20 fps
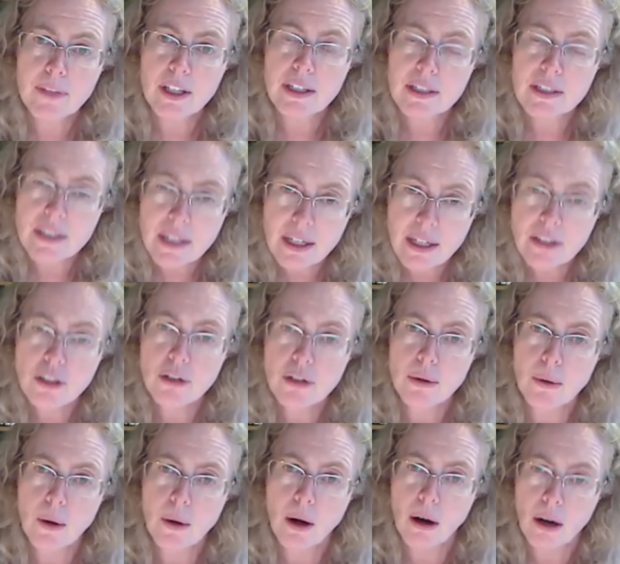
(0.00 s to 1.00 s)

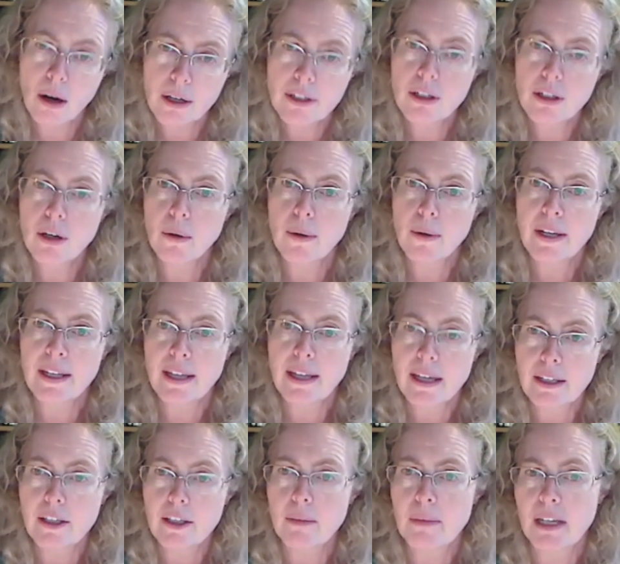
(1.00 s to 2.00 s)
continue ongoing
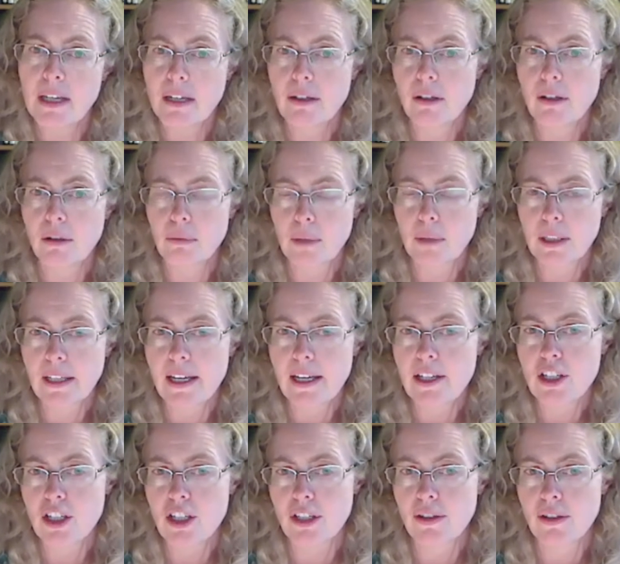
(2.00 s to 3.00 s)
ecumenical
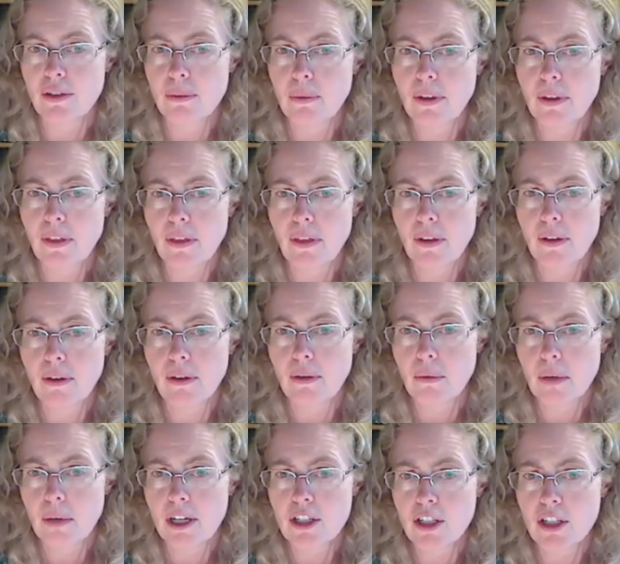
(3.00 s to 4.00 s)
relations with the
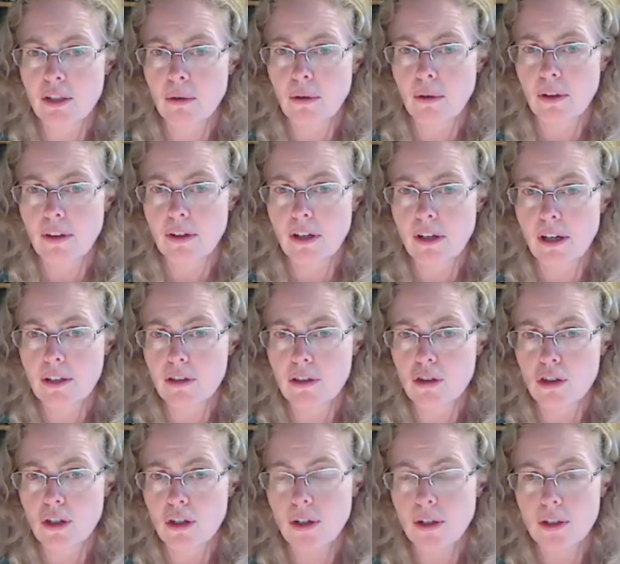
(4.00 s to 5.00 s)
Russian Orthodox
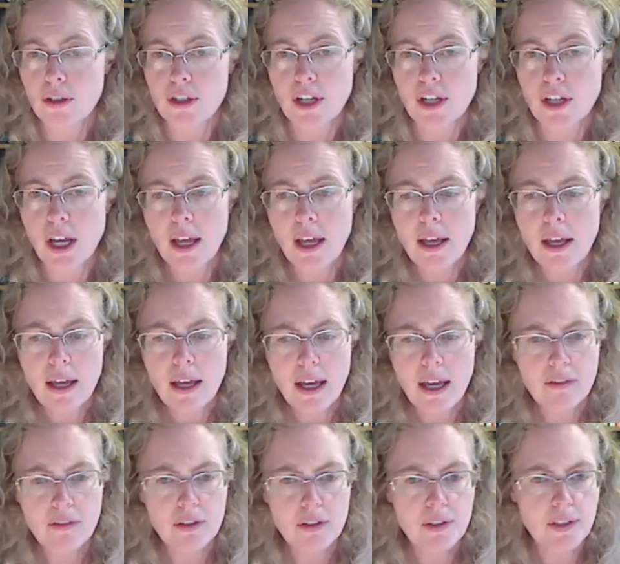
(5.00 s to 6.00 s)
Church.
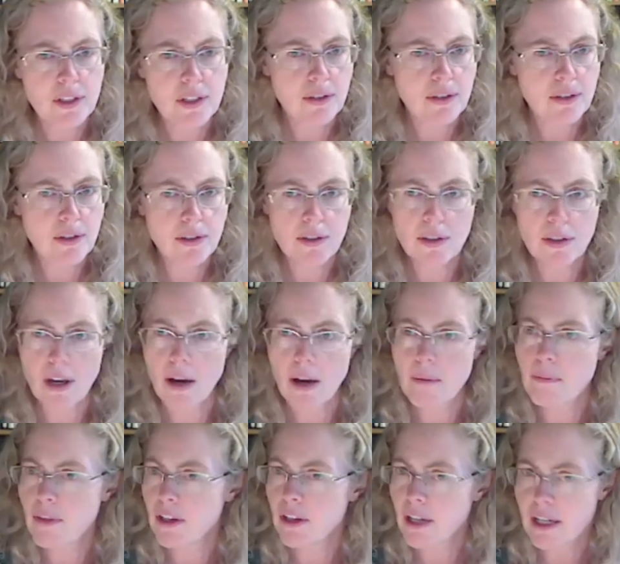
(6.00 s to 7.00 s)
Ever since
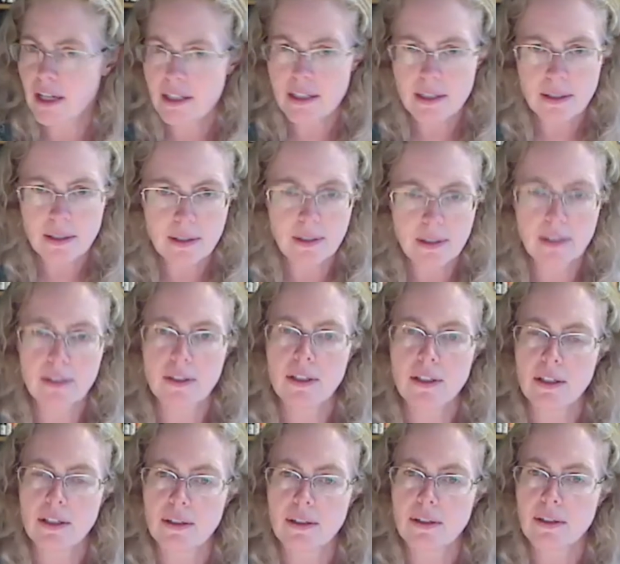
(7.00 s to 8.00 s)
the
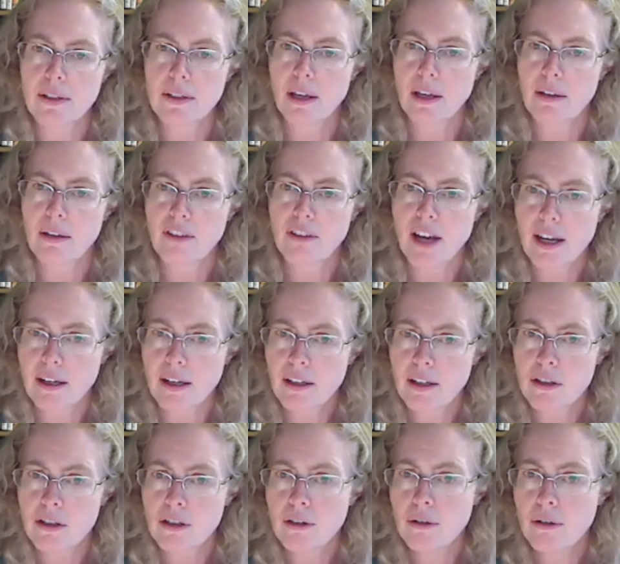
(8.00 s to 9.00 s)
1960s and
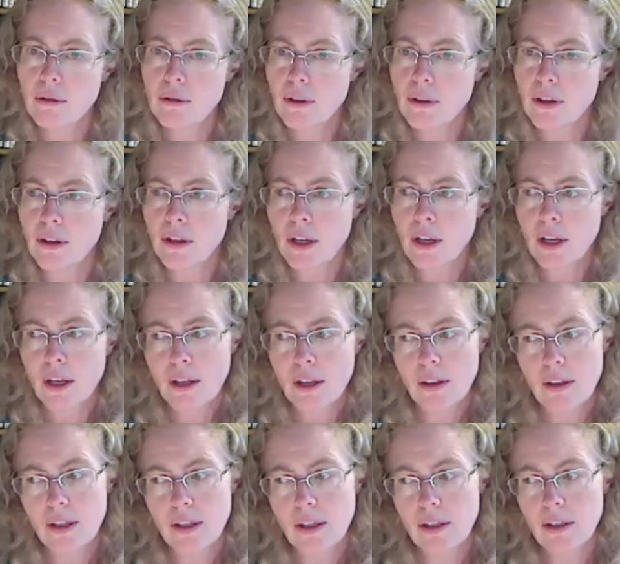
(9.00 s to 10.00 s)
Vatican II,
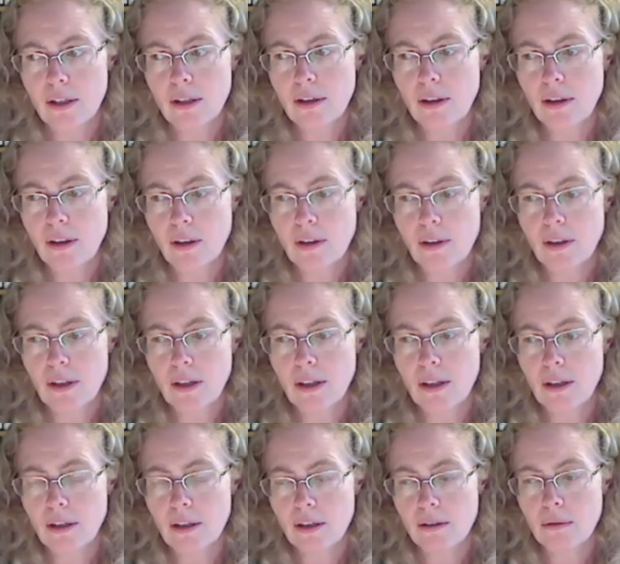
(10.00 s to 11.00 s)

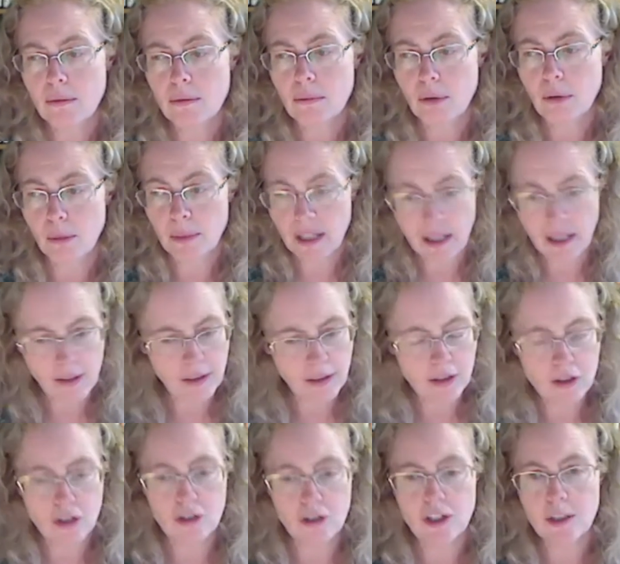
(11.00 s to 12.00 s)
the Roman Catholic
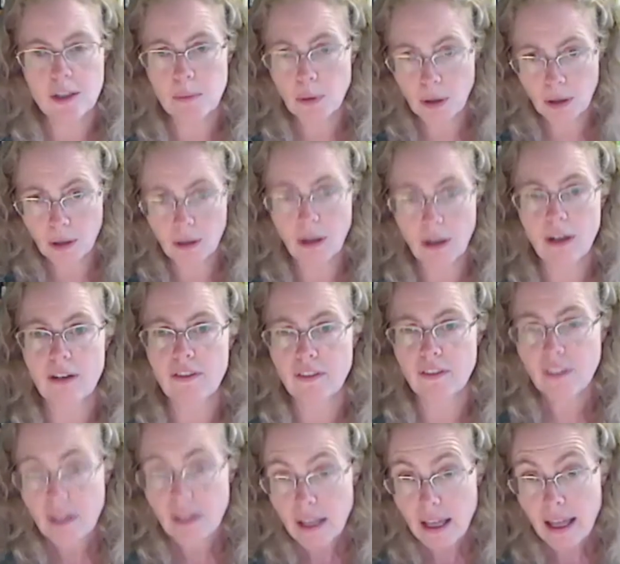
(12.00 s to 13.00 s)
Church has put a lot of
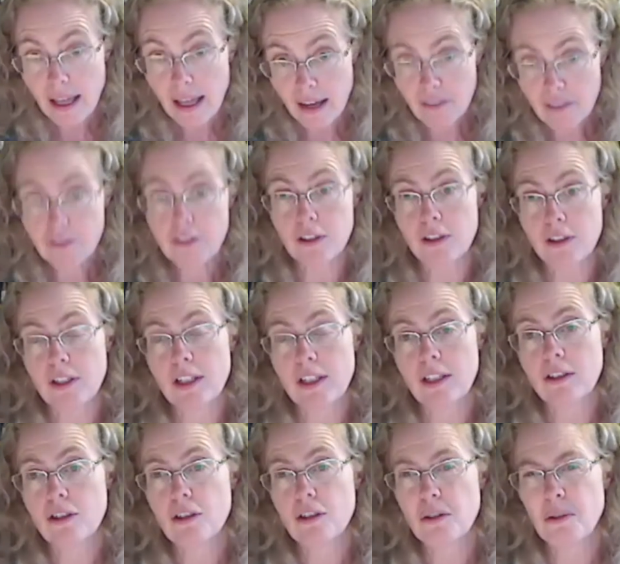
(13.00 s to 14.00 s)
effort
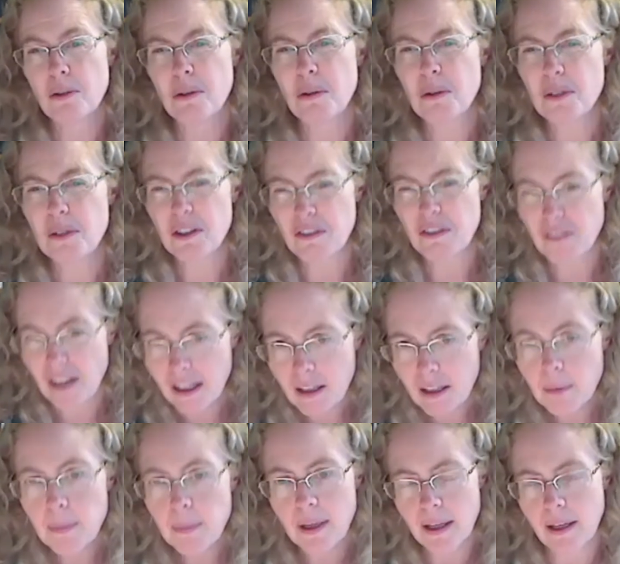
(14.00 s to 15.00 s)
into
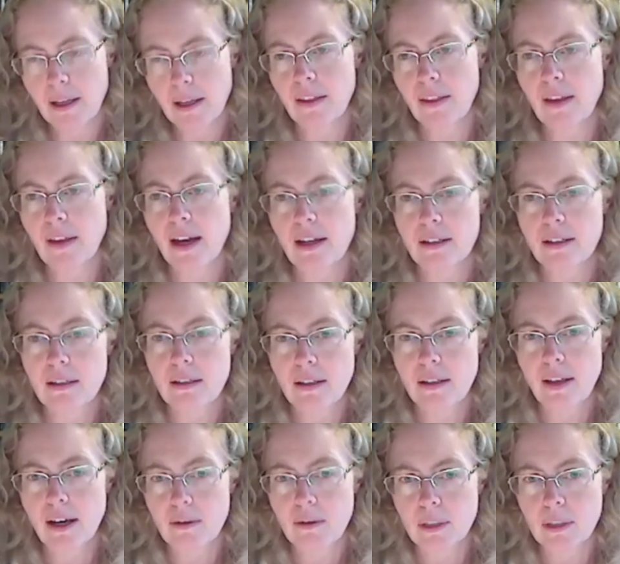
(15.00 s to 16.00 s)
developing that
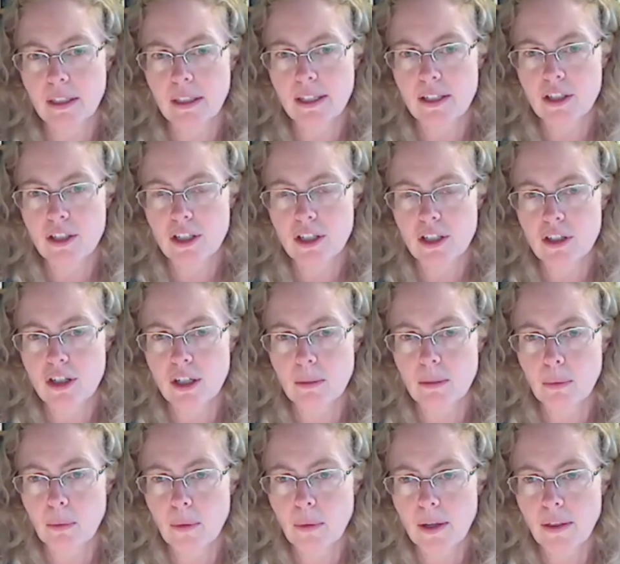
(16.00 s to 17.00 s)

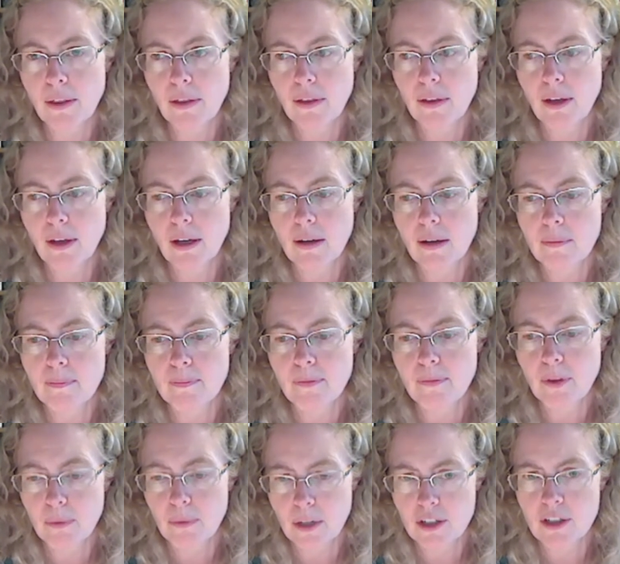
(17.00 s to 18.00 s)
relationship with
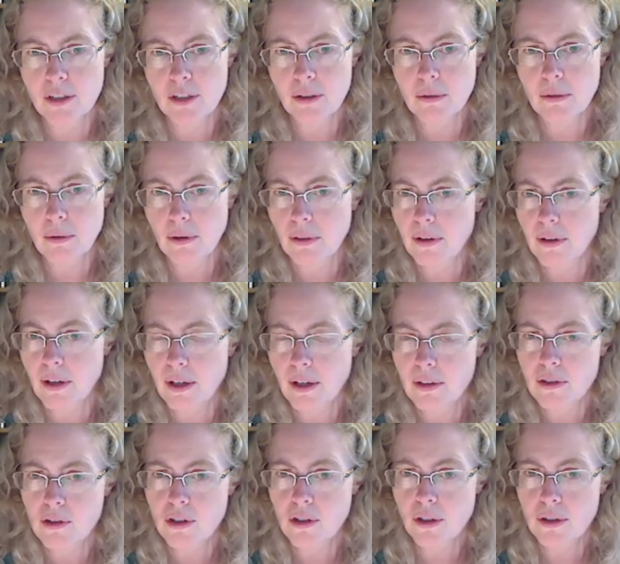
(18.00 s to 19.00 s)
the Russian
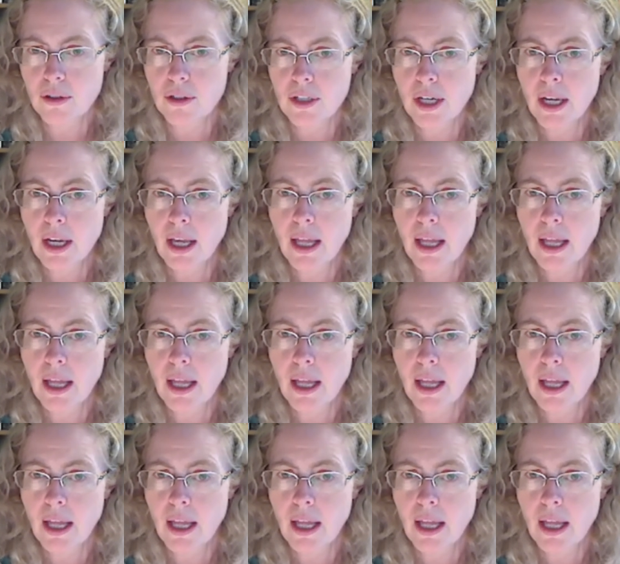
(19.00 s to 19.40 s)
Orthodox Church.